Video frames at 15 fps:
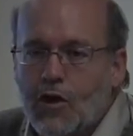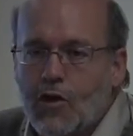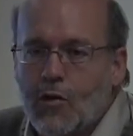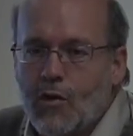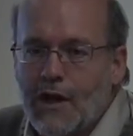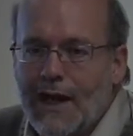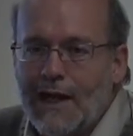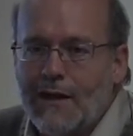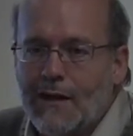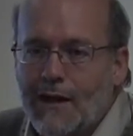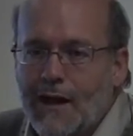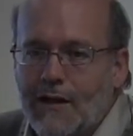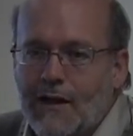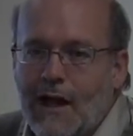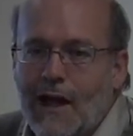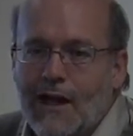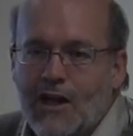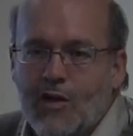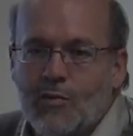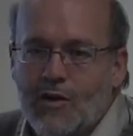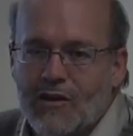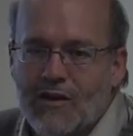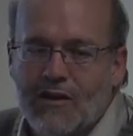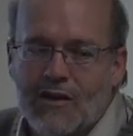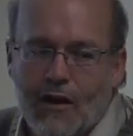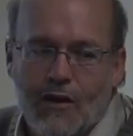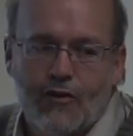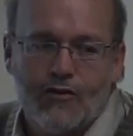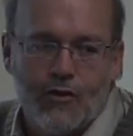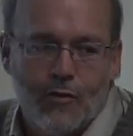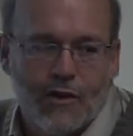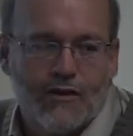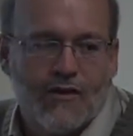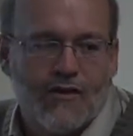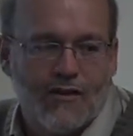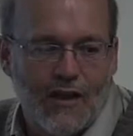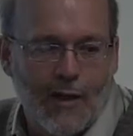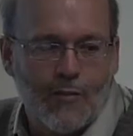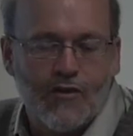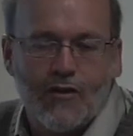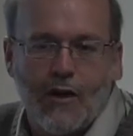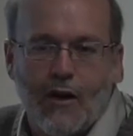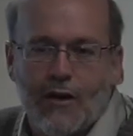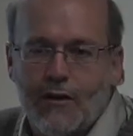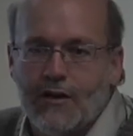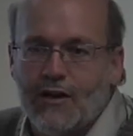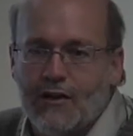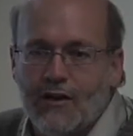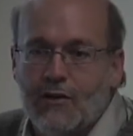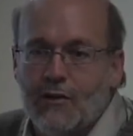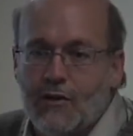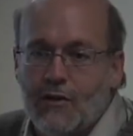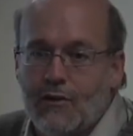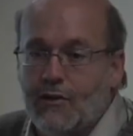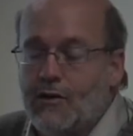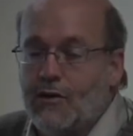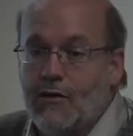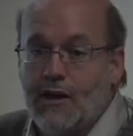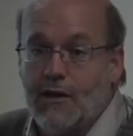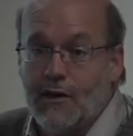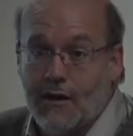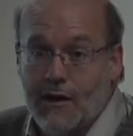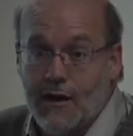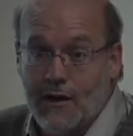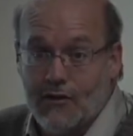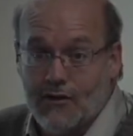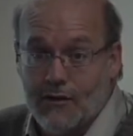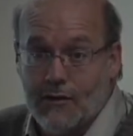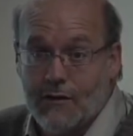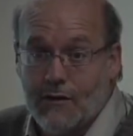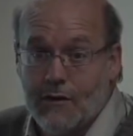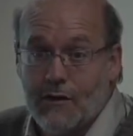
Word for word: create a document that tells you what the steps are you need to do your interconnection,